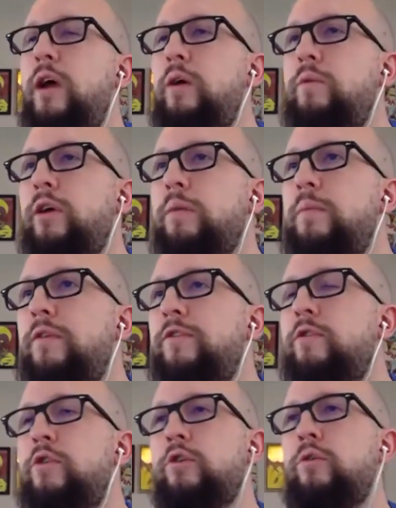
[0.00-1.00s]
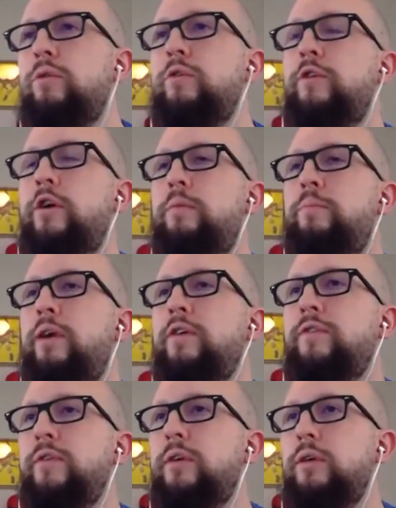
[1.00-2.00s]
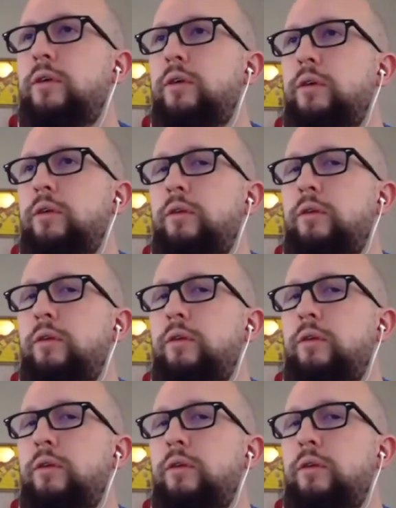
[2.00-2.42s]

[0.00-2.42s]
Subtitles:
what I would recommend. So your goals are pricing,